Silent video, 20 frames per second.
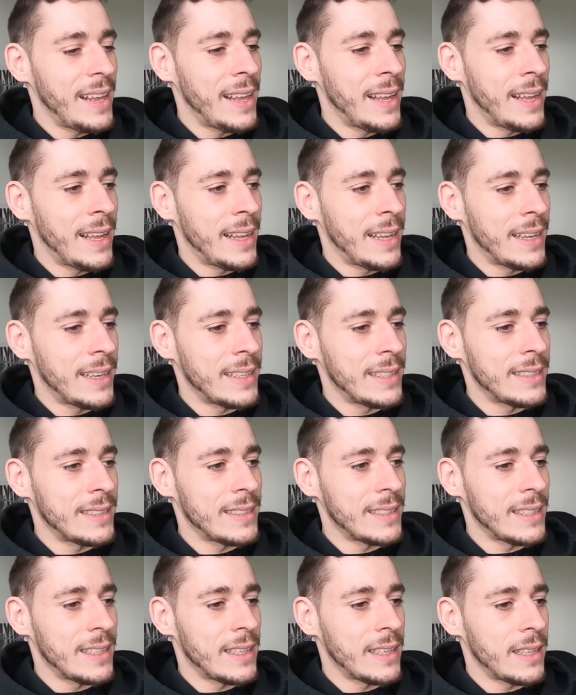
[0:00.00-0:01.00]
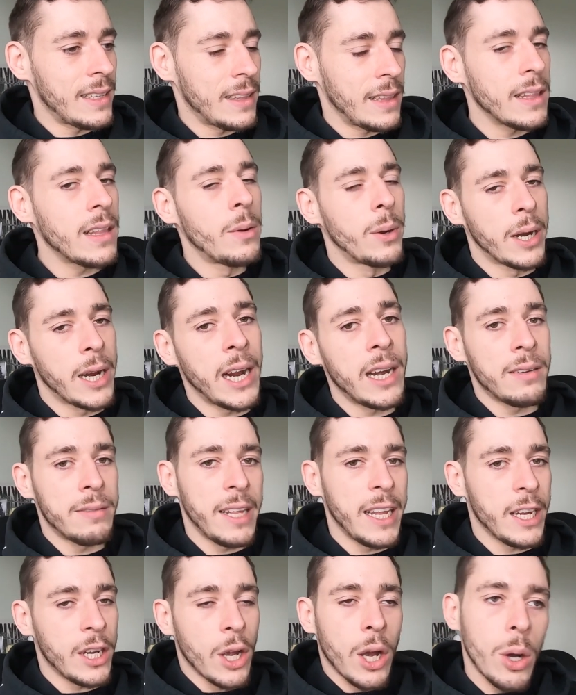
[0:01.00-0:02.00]
And uh, they were kind of
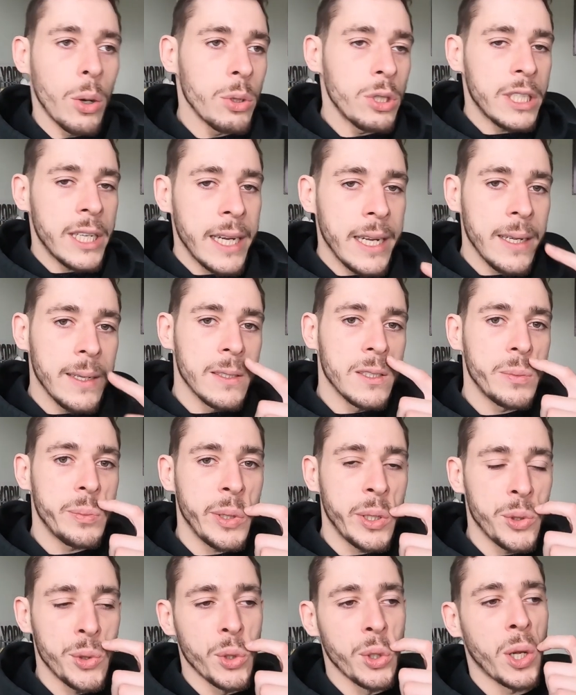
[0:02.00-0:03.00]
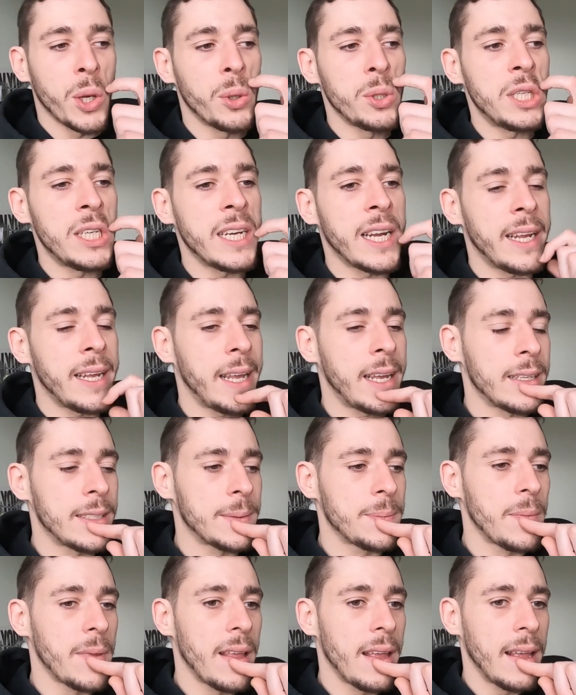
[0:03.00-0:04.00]
like coaching, spiritual coaching, I
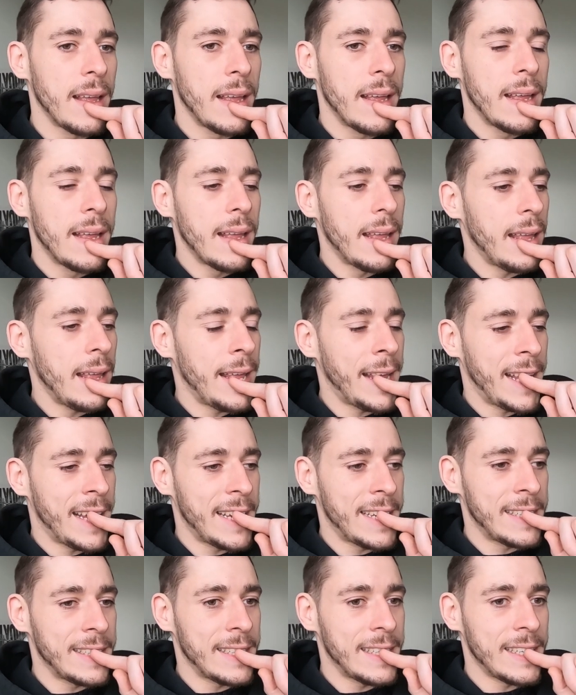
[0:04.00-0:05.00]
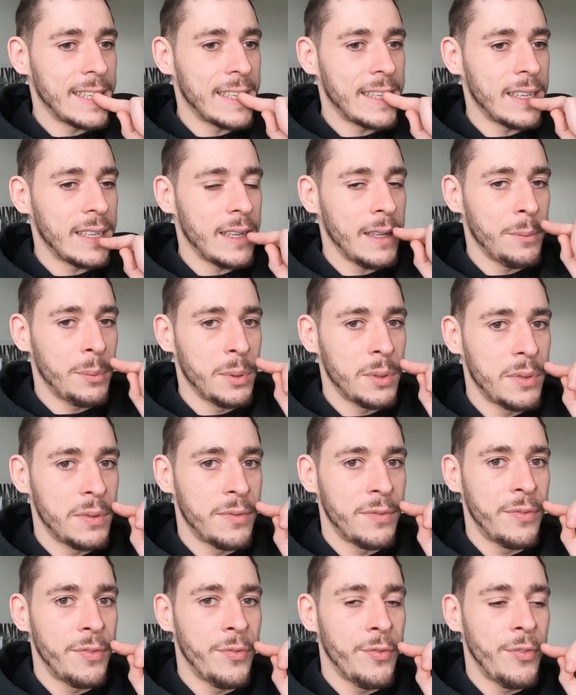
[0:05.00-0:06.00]
guess. And uh, it
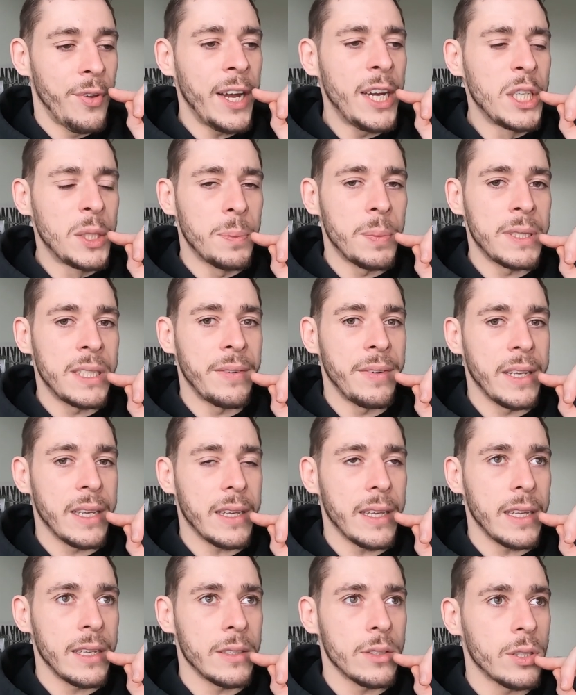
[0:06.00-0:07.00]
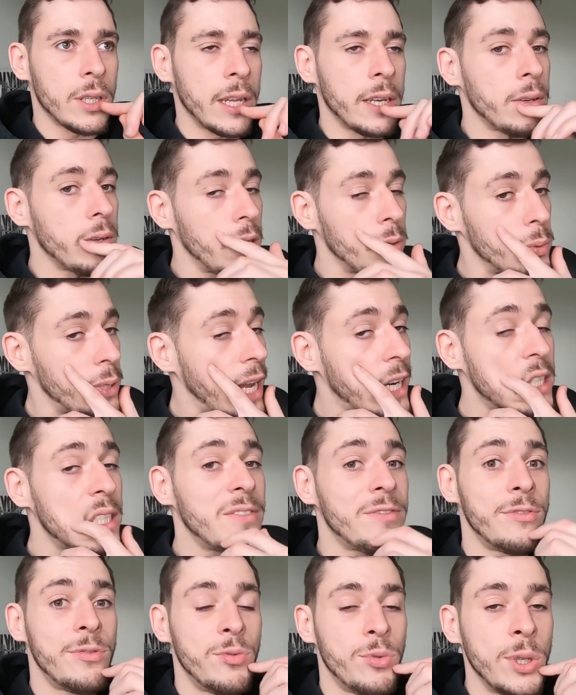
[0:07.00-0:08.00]
was very specific, and it was
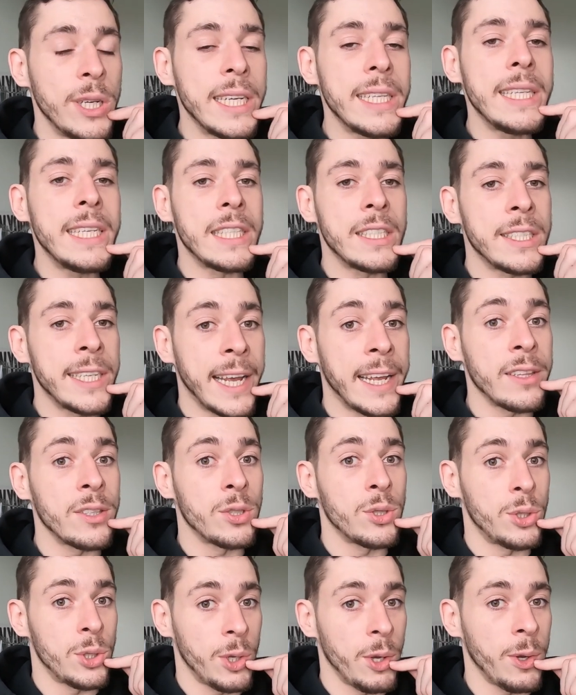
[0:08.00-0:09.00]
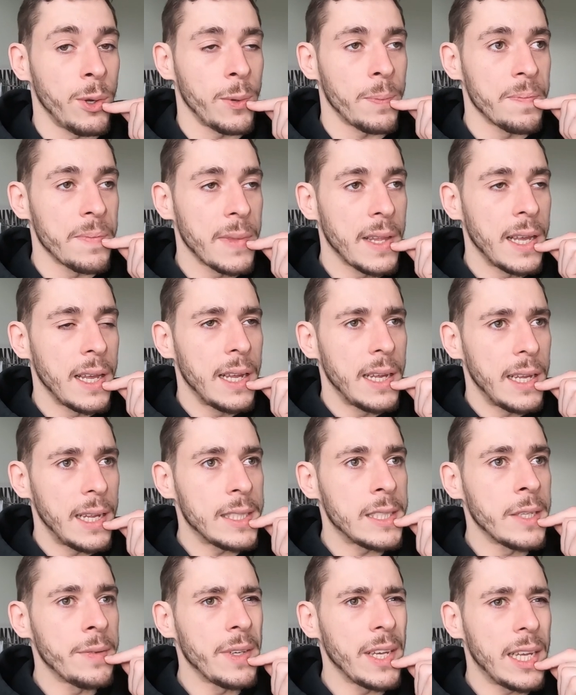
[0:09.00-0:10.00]
actually really intense too
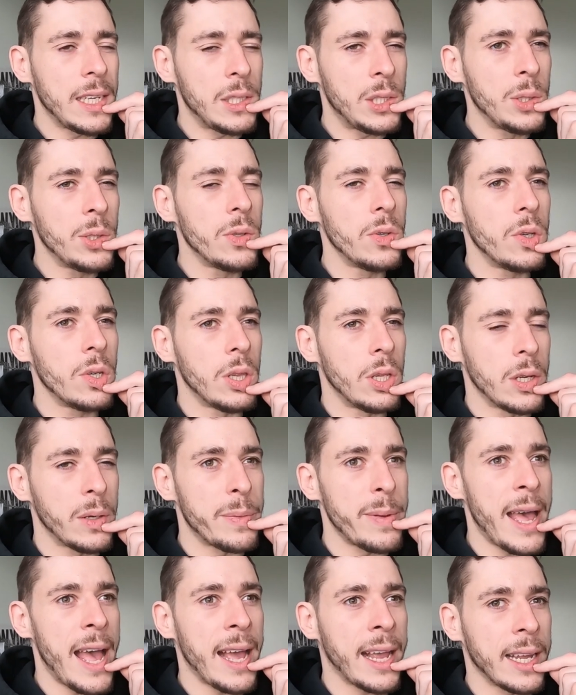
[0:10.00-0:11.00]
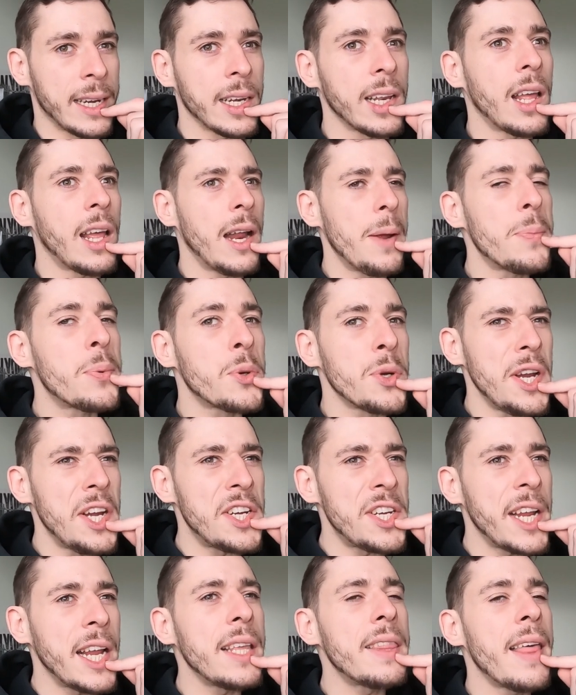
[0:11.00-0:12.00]
it's something I do look back and I
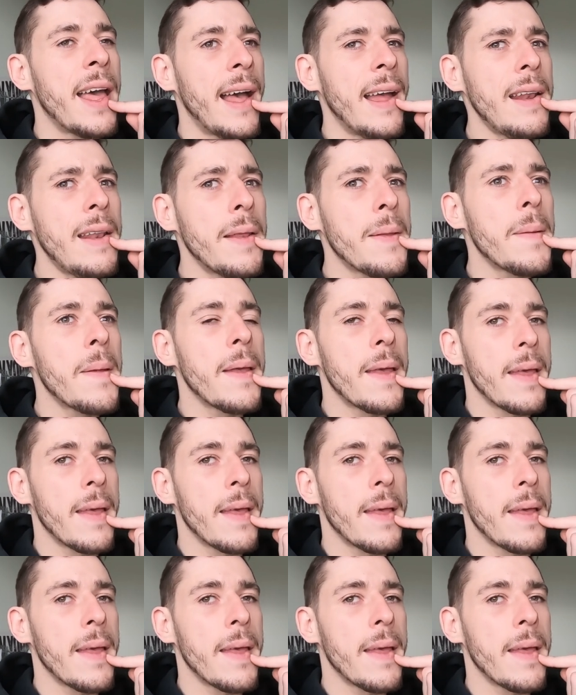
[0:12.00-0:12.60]
appreciate that.